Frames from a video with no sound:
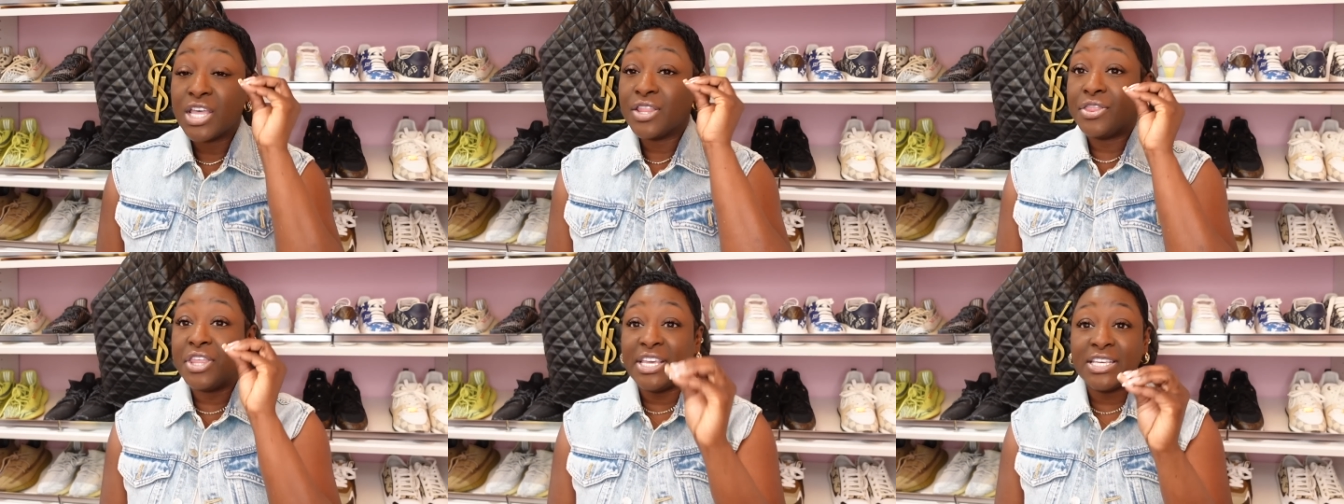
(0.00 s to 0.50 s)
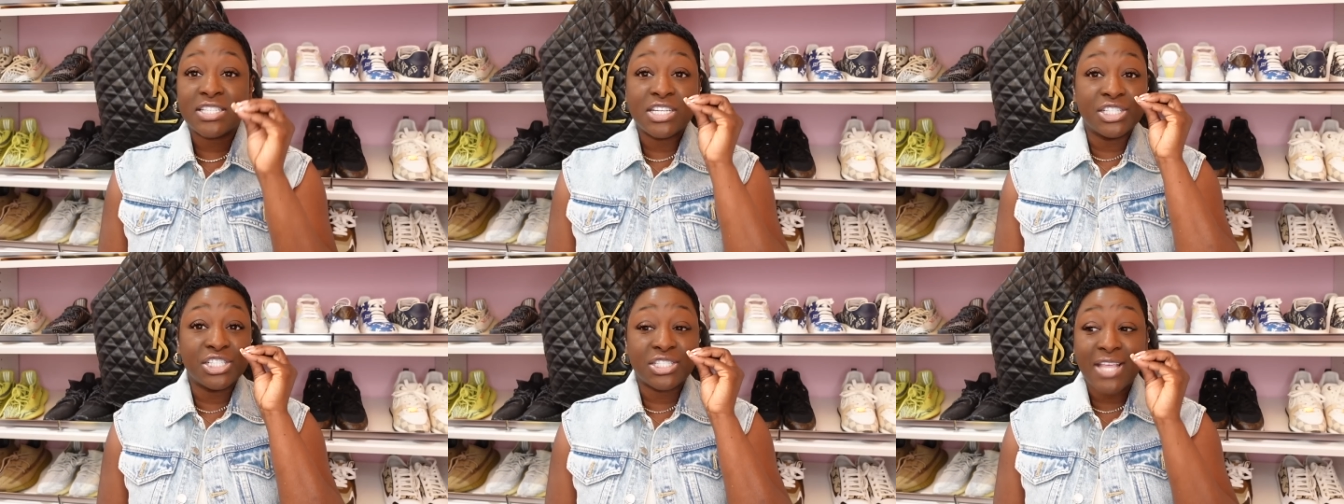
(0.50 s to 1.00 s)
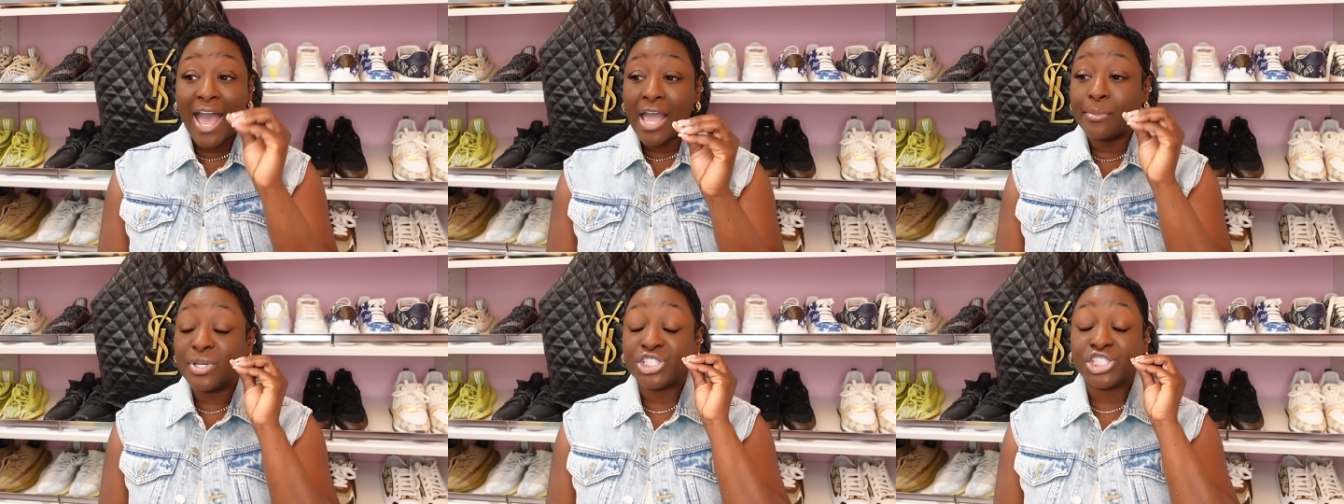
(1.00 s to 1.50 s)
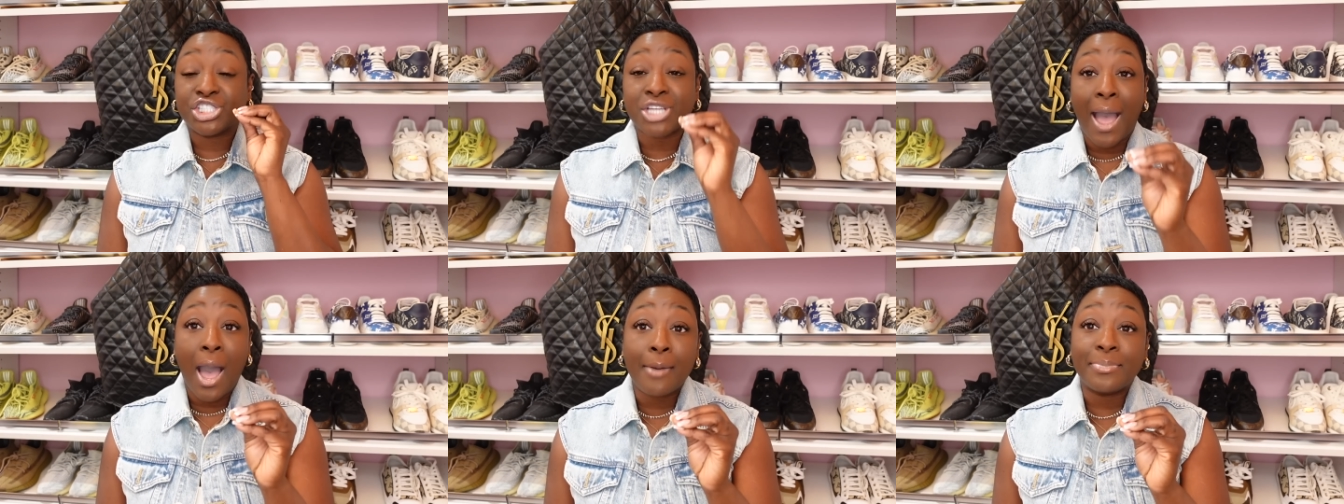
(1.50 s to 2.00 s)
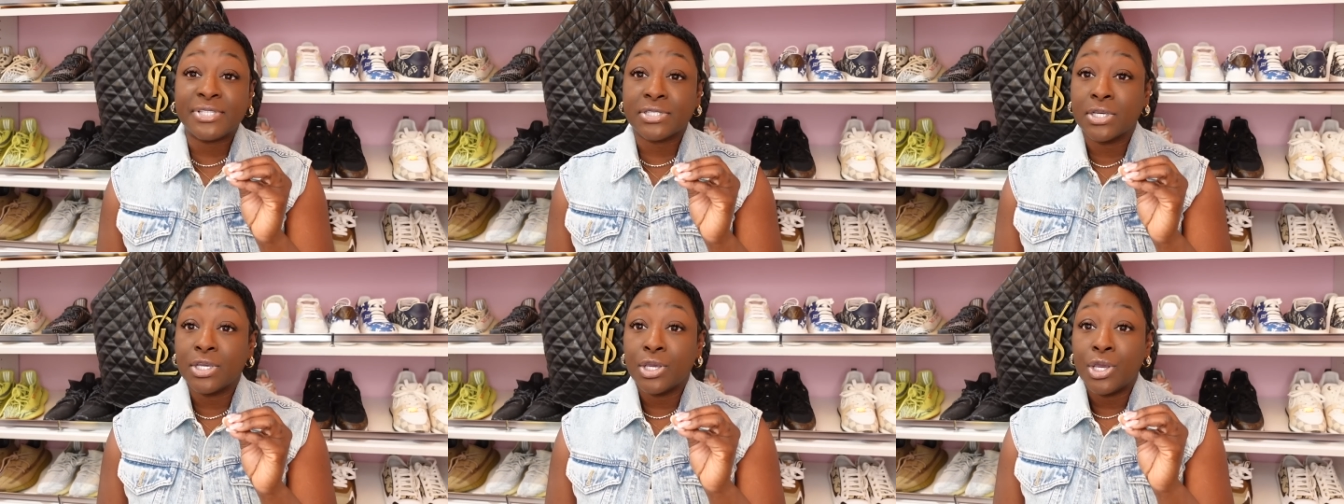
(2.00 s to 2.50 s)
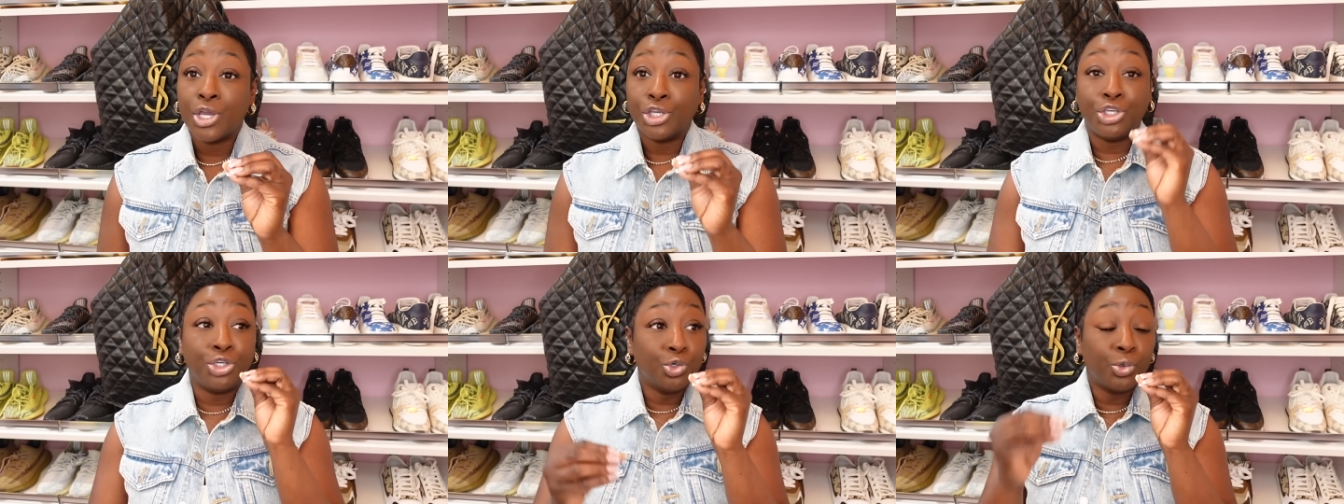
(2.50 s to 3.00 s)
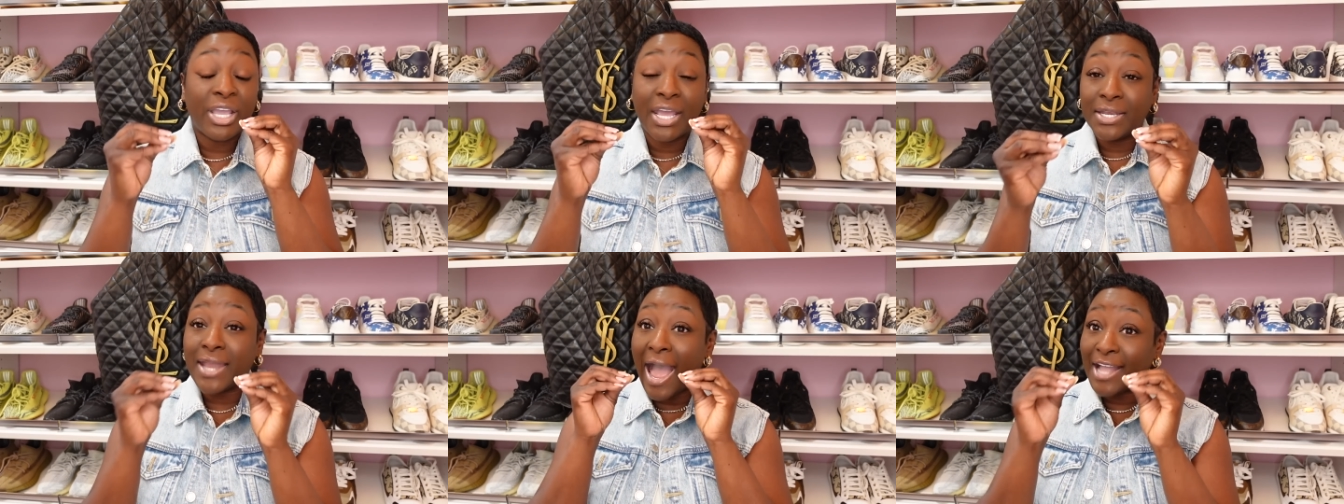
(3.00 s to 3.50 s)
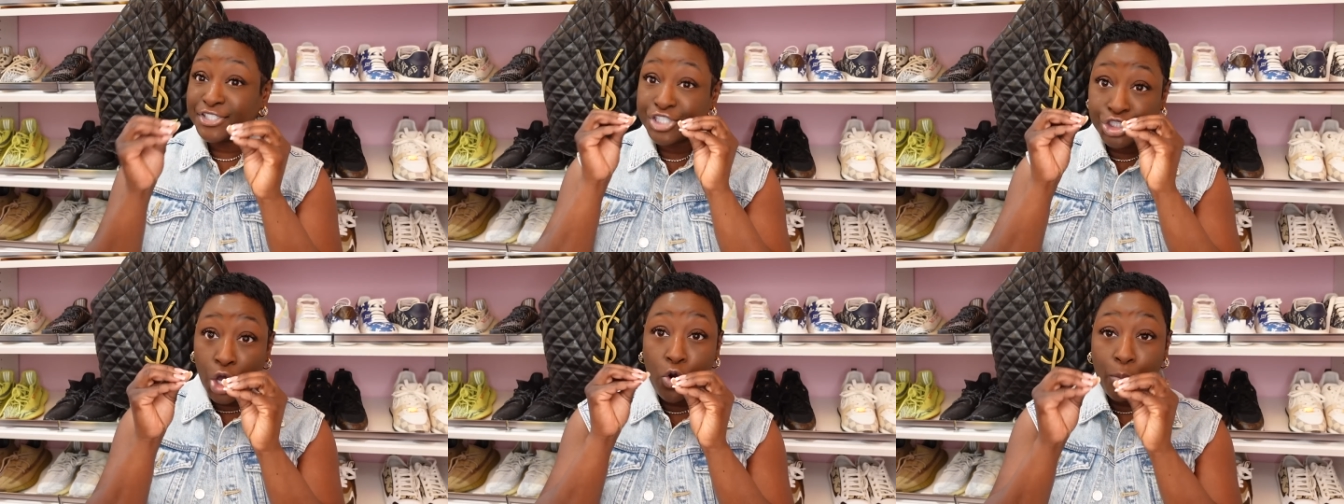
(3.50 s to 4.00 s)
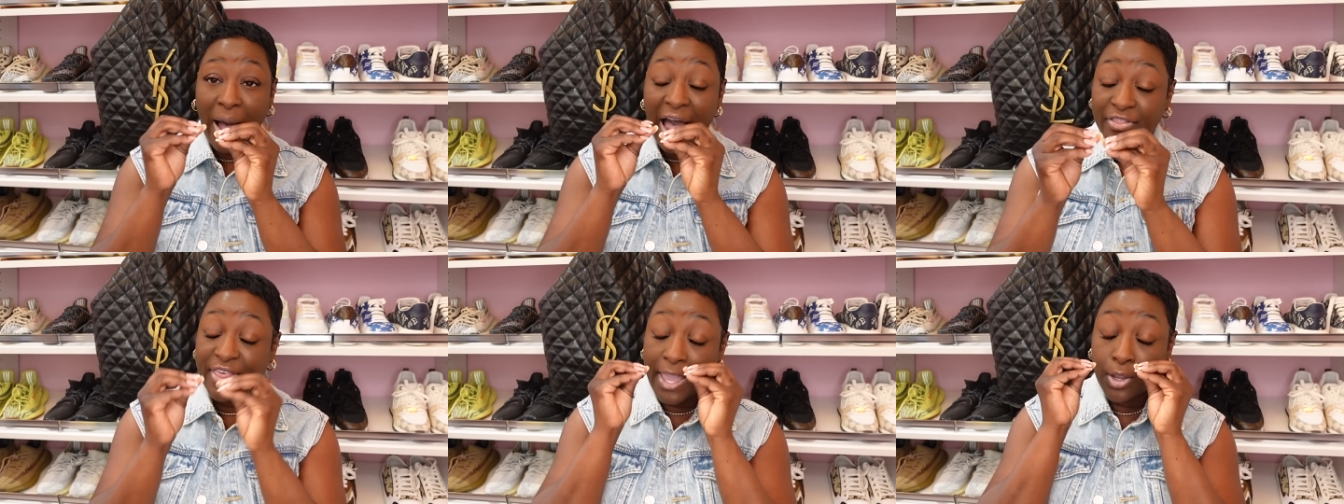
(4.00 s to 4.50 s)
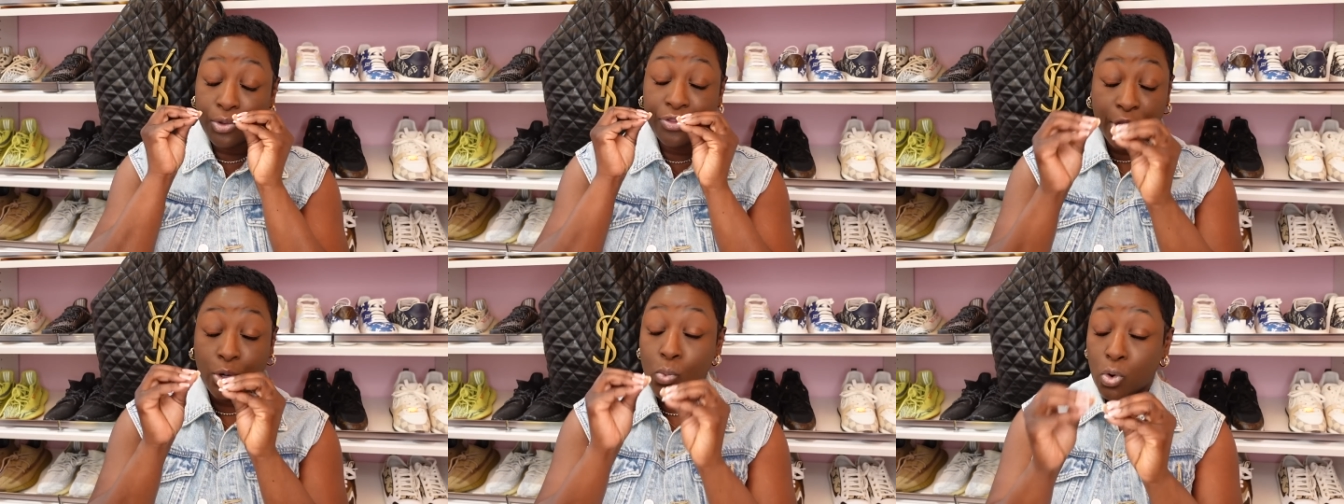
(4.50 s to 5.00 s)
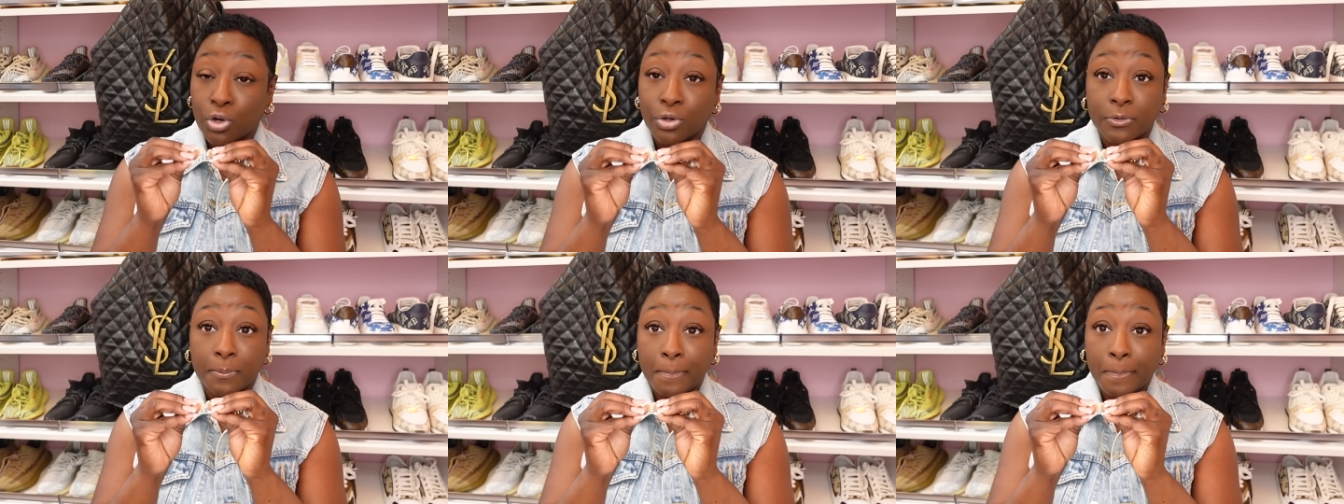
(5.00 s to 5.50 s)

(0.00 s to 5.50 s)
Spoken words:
These consignment shops, you cannot just go by their word.